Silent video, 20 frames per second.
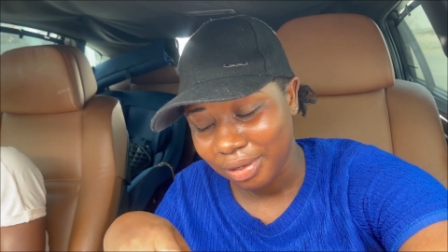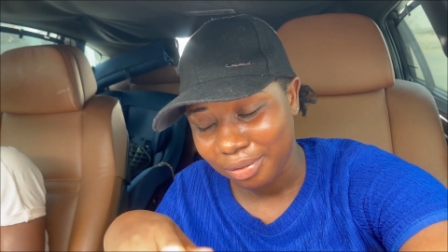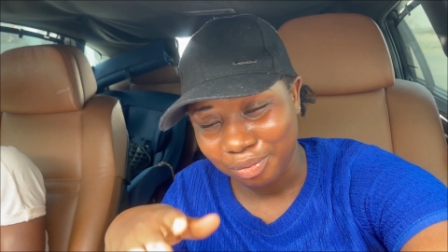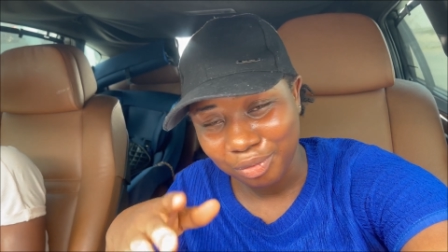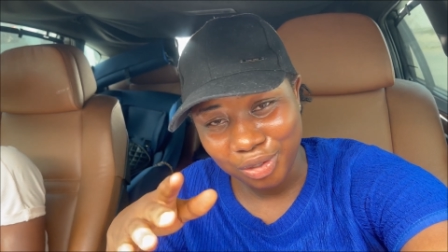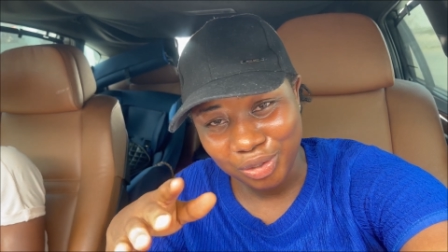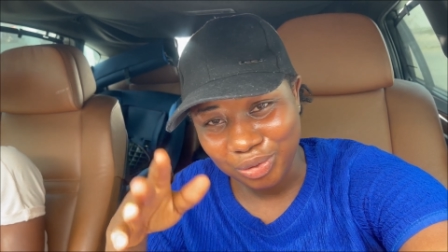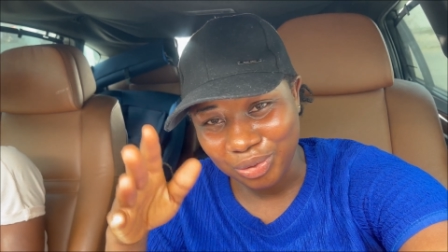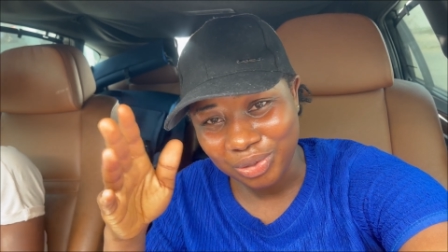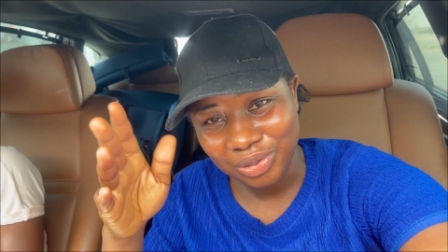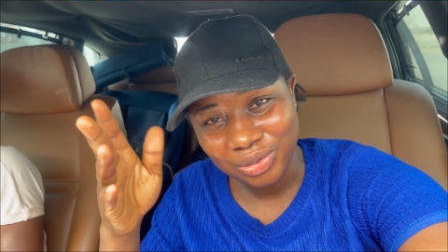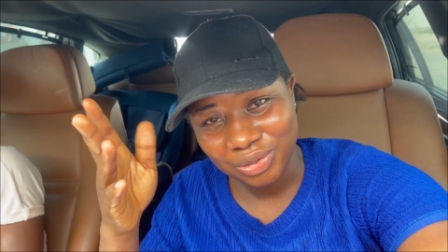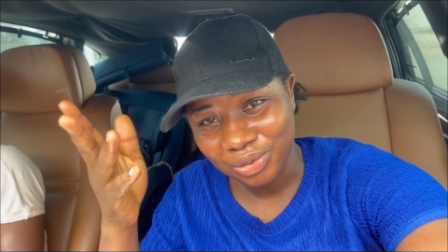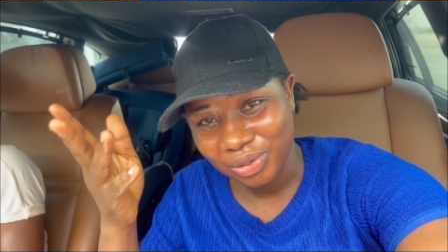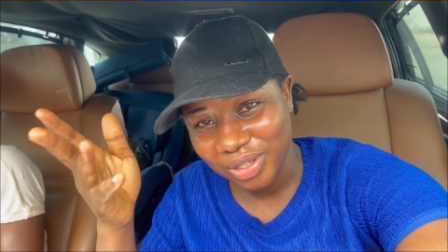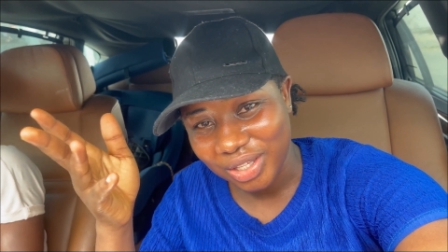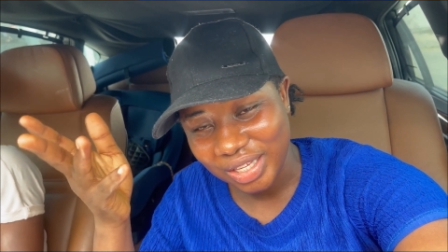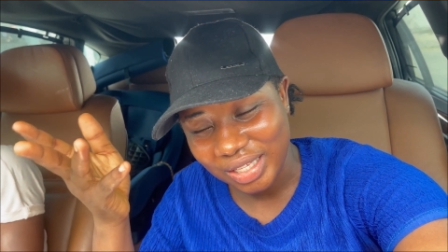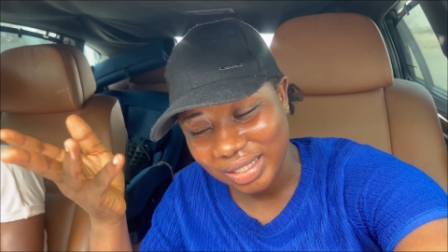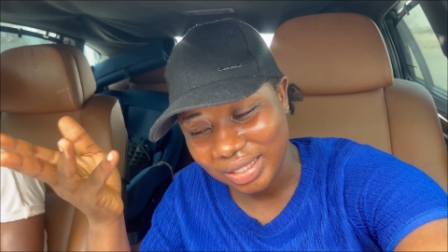But it's, it's
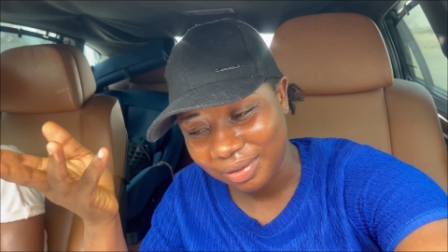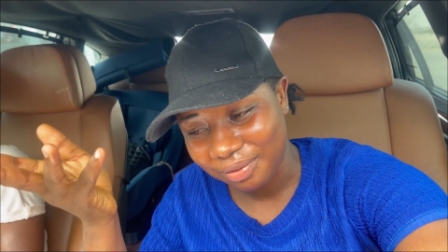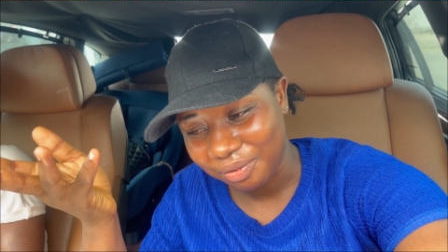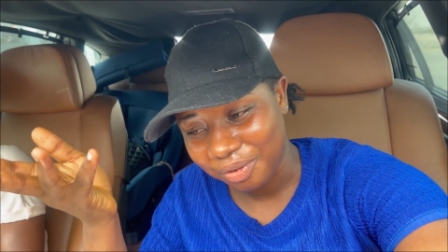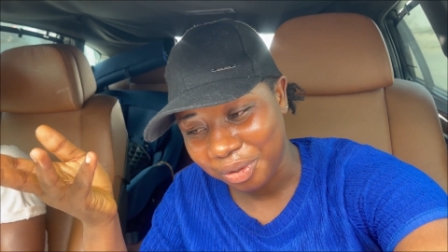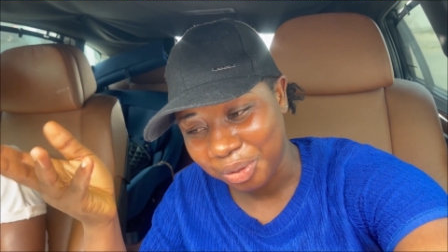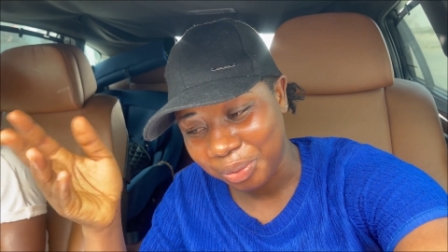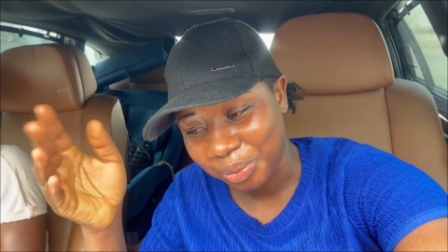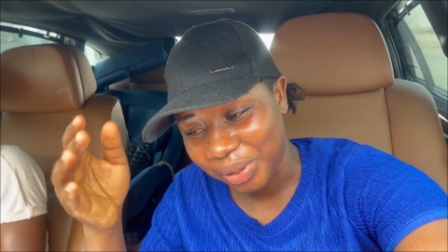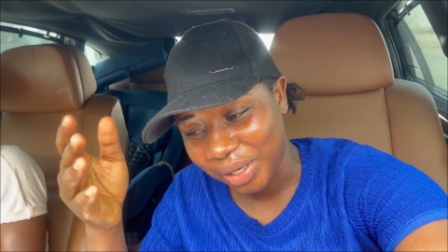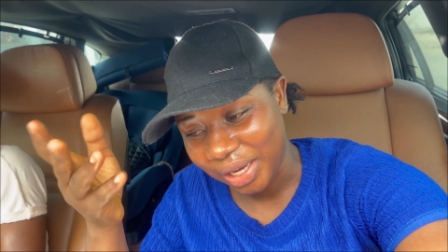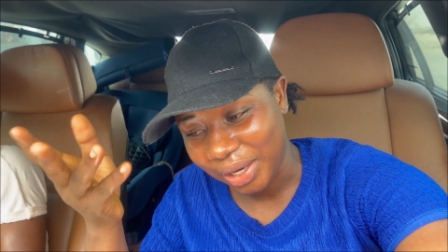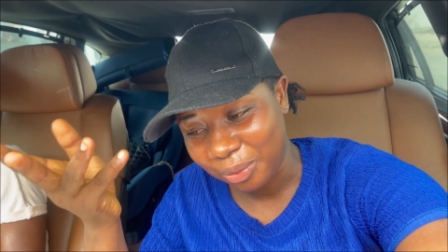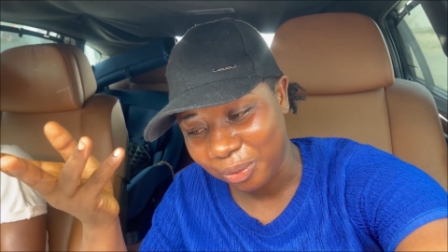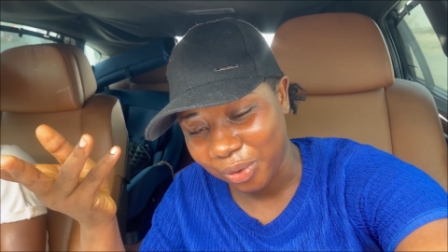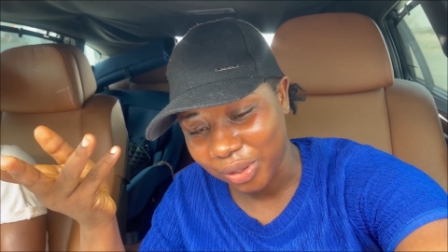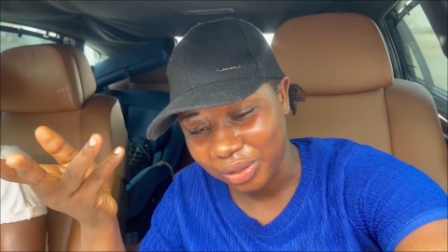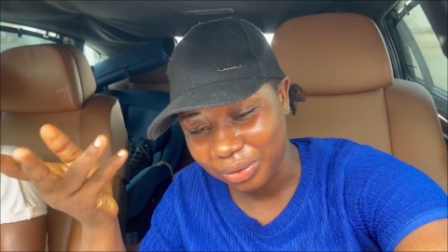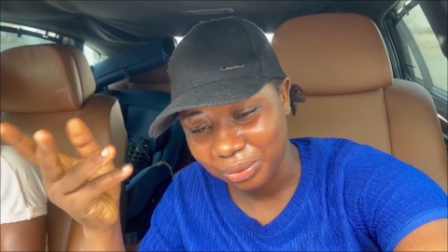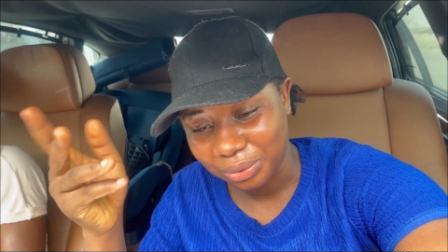not tasting very well like
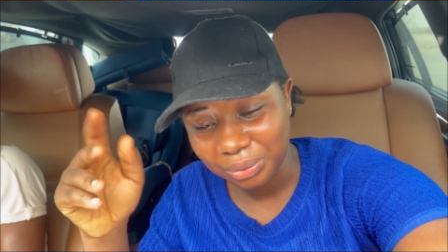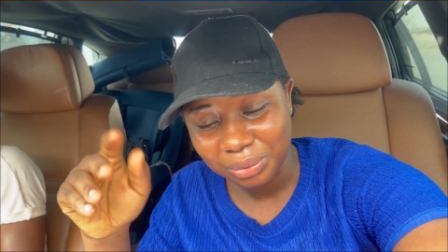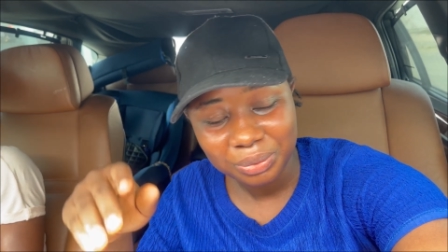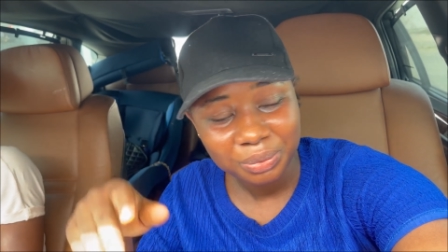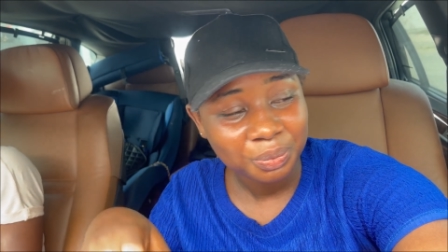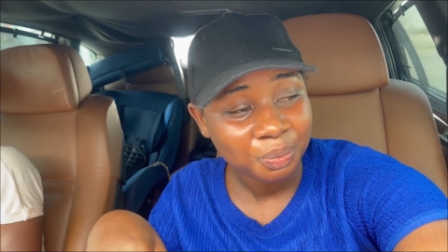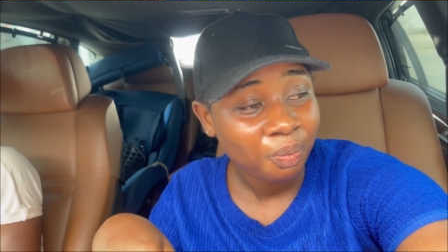one.